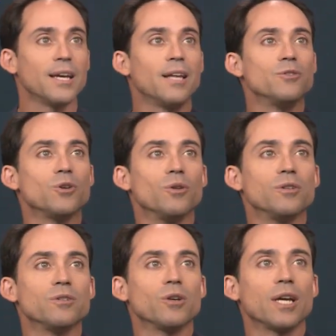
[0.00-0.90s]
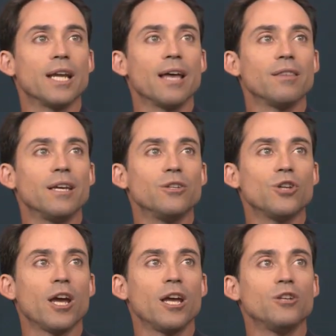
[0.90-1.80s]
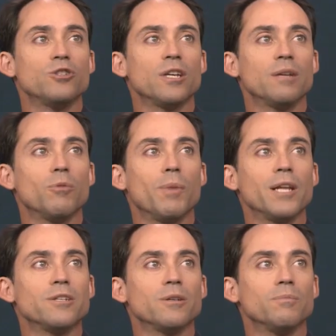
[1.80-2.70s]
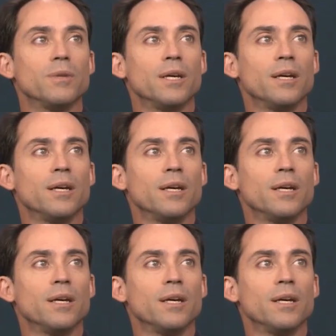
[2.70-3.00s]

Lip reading: And so this is looking at the change in momentum